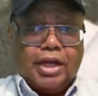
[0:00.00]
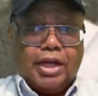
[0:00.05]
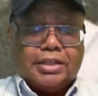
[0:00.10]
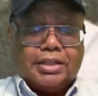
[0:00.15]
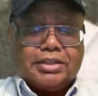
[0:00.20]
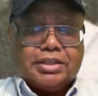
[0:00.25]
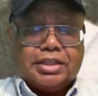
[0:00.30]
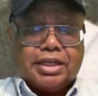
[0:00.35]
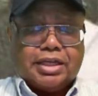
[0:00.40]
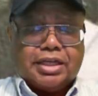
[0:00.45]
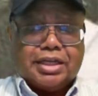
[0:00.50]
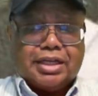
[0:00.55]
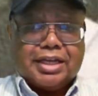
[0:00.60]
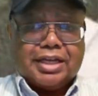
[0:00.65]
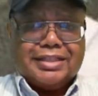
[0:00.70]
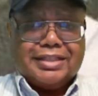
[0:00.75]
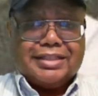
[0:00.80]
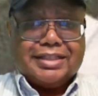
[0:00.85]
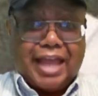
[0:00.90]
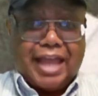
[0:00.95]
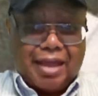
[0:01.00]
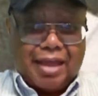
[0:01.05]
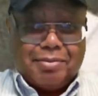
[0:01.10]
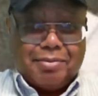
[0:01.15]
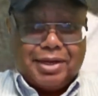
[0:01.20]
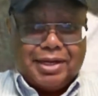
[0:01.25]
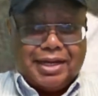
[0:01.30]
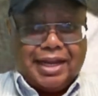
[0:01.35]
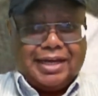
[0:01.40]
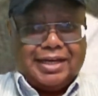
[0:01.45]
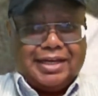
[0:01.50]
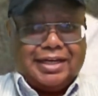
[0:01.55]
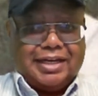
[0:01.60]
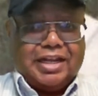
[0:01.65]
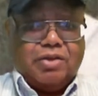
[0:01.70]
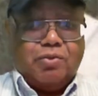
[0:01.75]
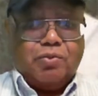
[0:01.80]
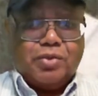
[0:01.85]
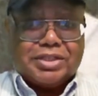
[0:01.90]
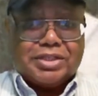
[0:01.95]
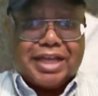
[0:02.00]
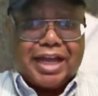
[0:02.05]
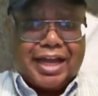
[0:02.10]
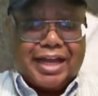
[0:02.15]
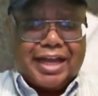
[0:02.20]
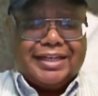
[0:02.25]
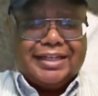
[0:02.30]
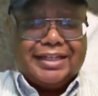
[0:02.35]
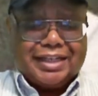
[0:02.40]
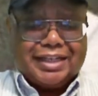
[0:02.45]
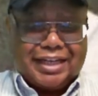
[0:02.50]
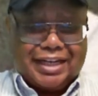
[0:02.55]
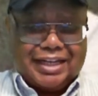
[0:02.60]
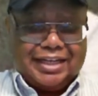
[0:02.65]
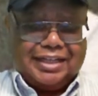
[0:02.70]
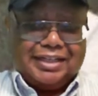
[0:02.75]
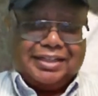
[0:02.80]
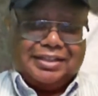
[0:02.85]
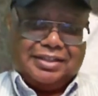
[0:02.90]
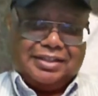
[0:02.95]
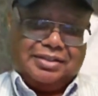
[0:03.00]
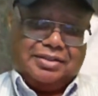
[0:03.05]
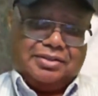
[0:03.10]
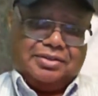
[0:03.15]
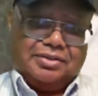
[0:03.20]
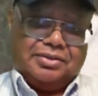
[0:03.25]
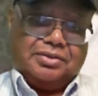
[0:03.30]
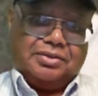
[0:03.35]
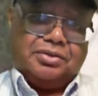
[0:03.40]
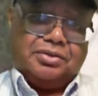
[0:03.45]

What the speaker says: was contaminated. It was unclean.